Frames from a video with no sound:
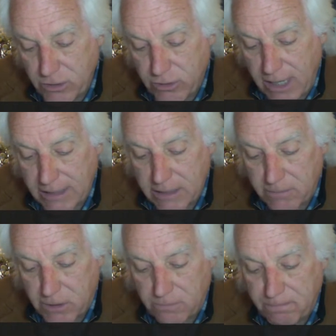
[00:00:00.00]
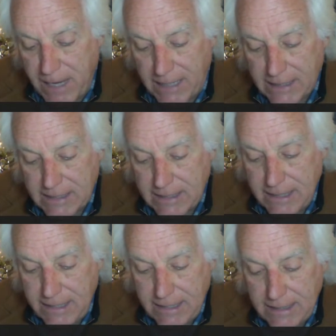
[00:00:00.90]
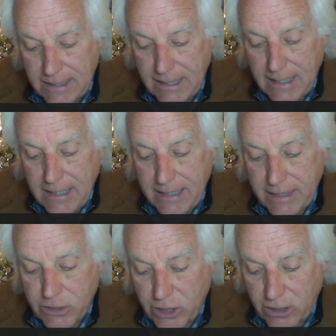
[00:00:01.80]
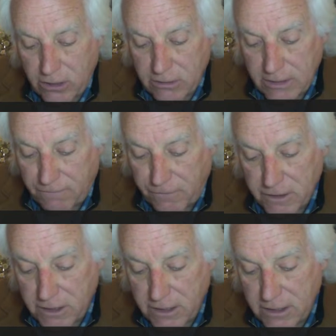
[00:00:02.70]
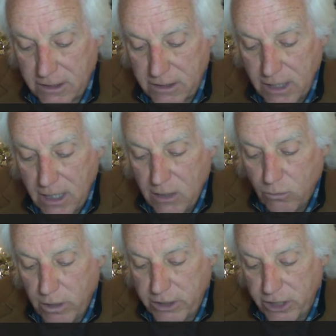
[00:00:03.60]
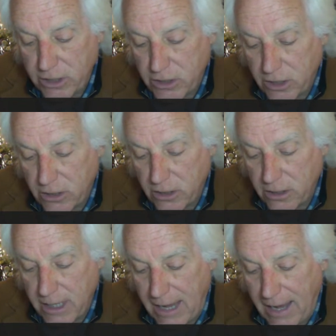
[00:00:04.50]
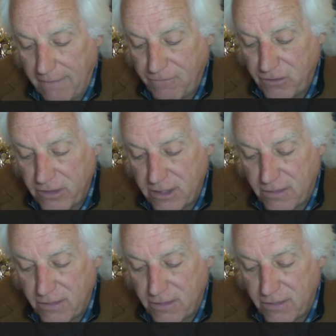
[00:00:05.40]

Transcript: intractable Palestinian internal differences, which endured after the